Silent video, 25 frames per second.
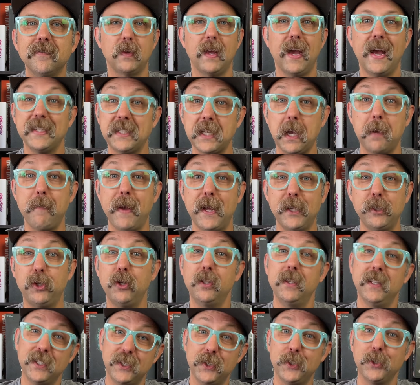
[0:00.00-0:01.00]
As I
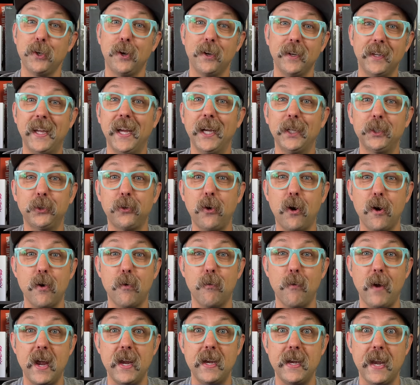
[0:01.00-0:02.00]
mentioned, this is on Kickstarter
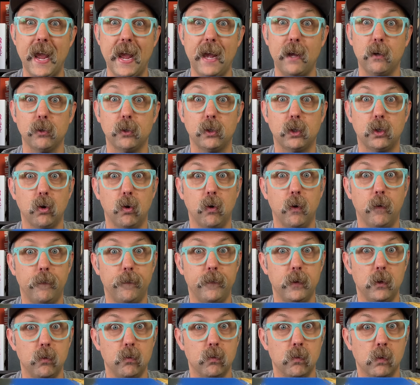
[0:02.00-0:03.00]
right now, so if
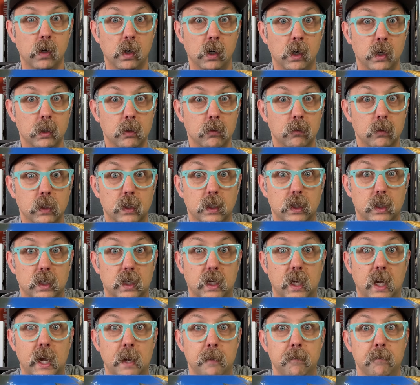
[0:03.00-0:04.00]
you want to
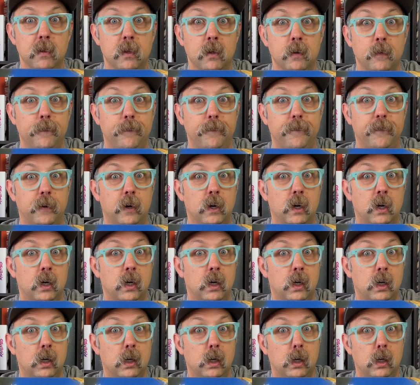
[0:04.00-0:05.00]
escape the
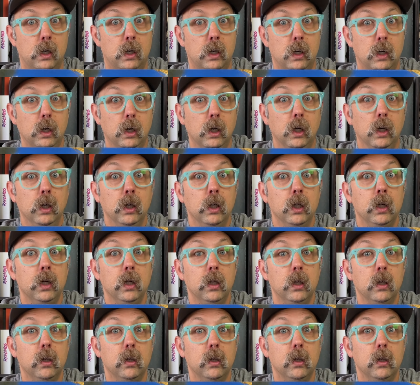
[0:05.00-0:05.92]
fog,